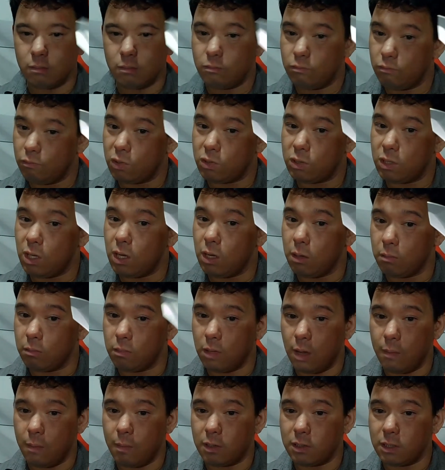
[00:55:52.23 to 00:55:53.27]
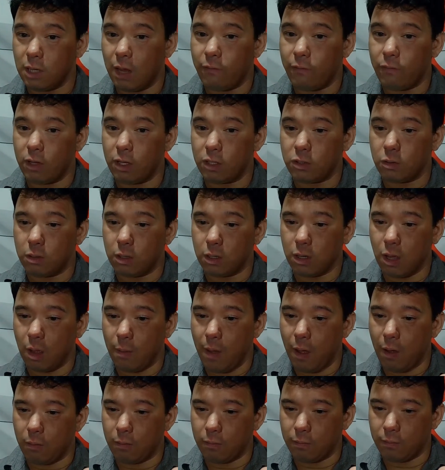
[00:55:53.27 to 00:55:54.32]
we'll see. I'm excited for this one to come
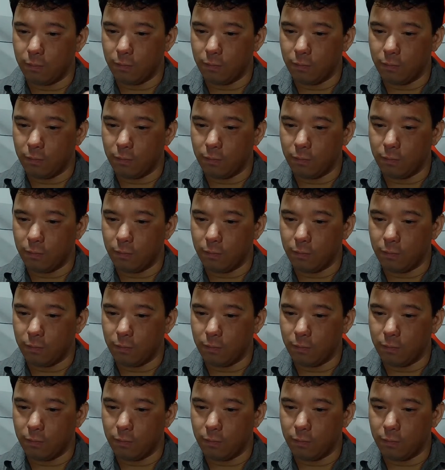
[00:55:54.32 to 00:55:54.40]
out.